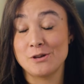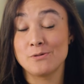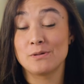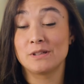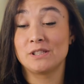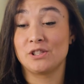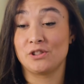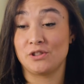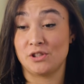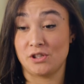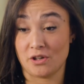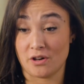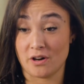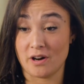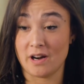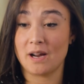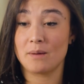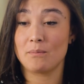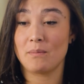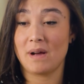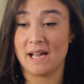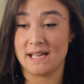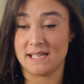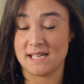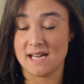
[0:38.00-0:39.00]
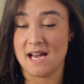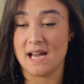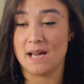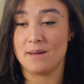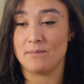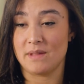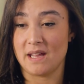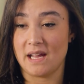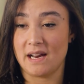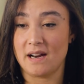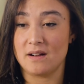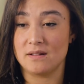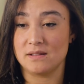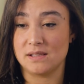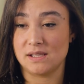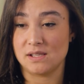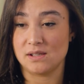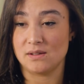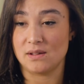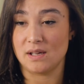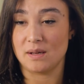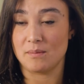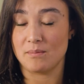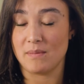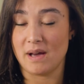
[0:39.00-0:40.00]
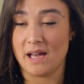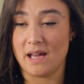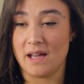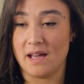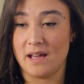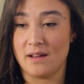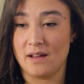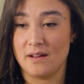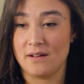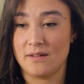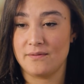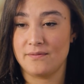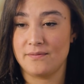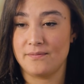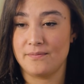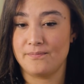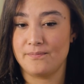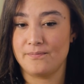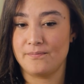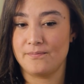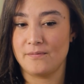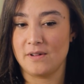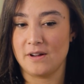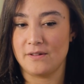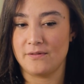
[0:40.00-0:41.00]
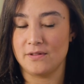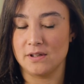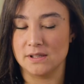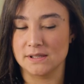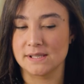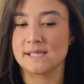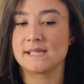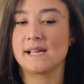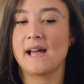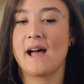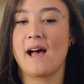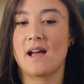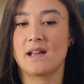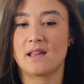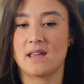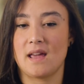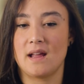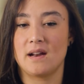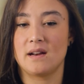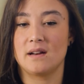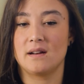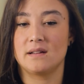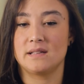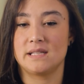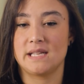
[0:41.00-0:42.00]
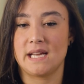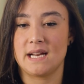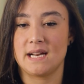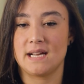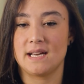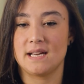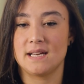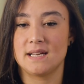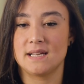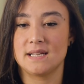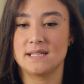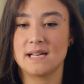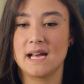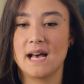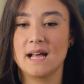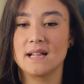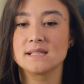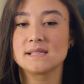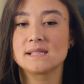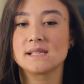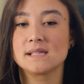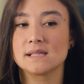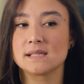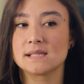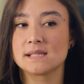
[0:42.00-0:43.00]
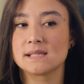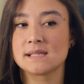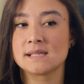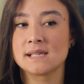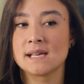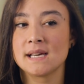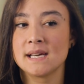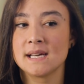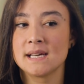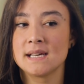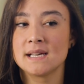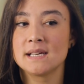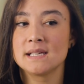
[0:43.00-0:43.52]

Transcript: It was during my time that I was doing my full stack and data analysis